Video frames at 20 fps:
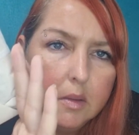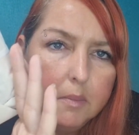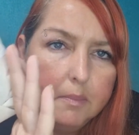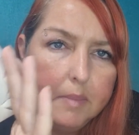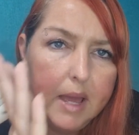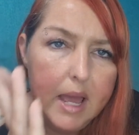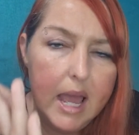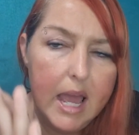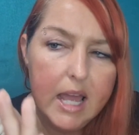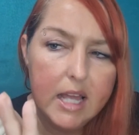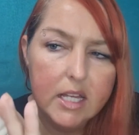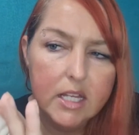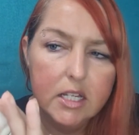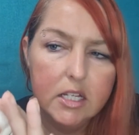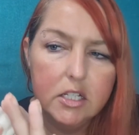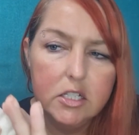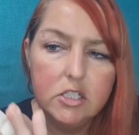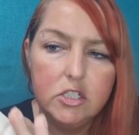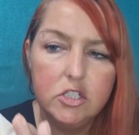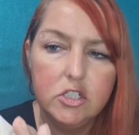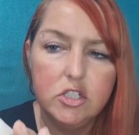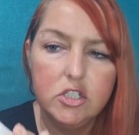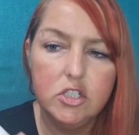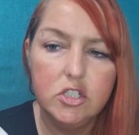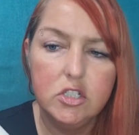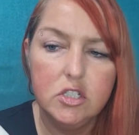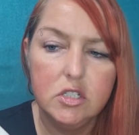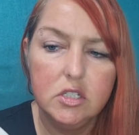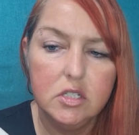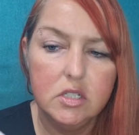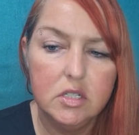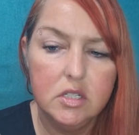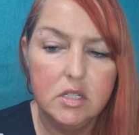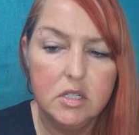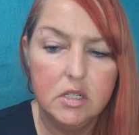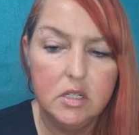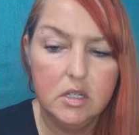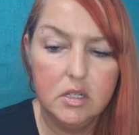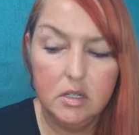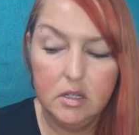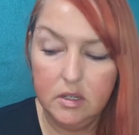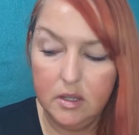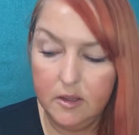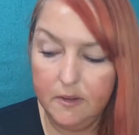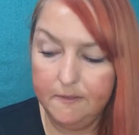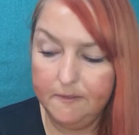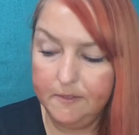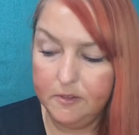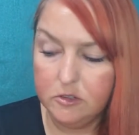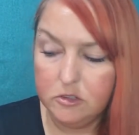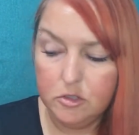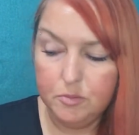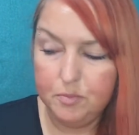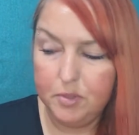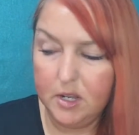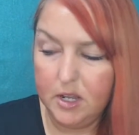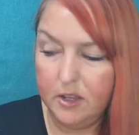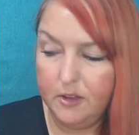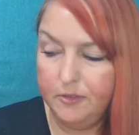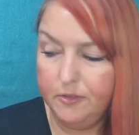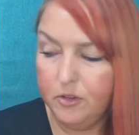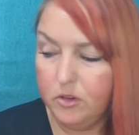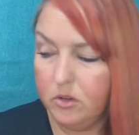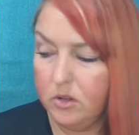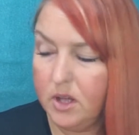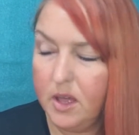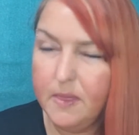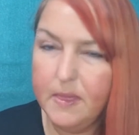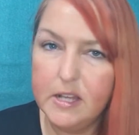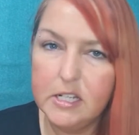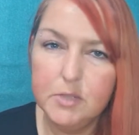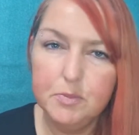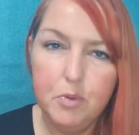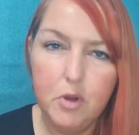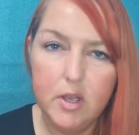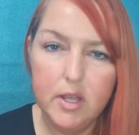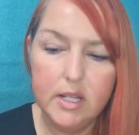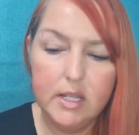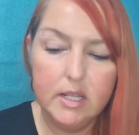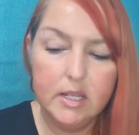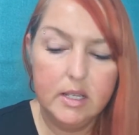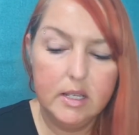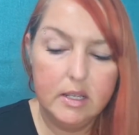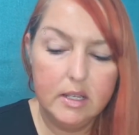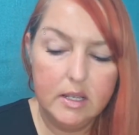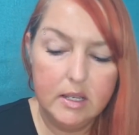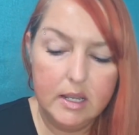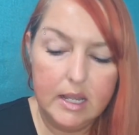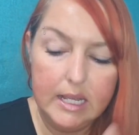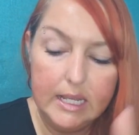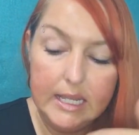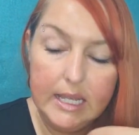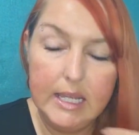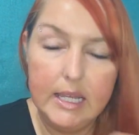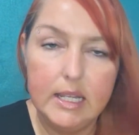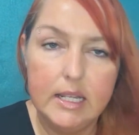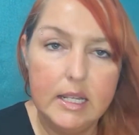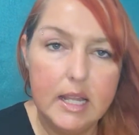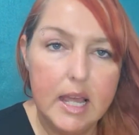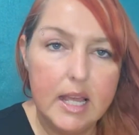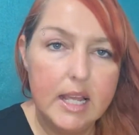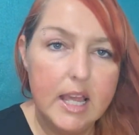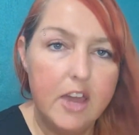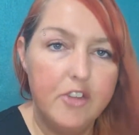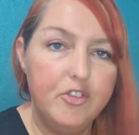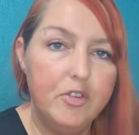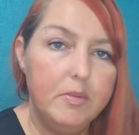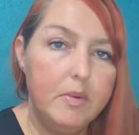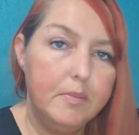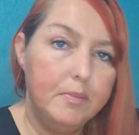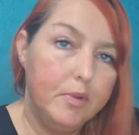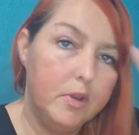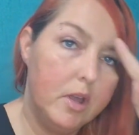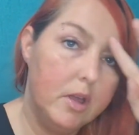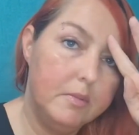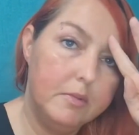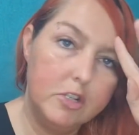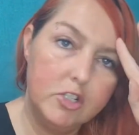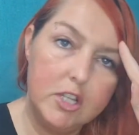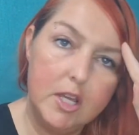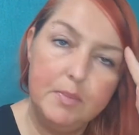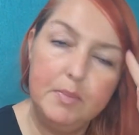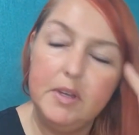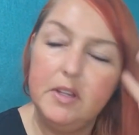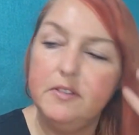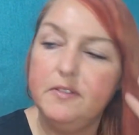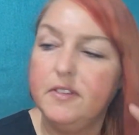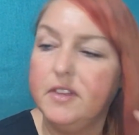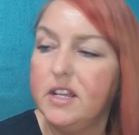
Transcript: package. It feels pretty full. At this point, again, I can't remember how much I paid for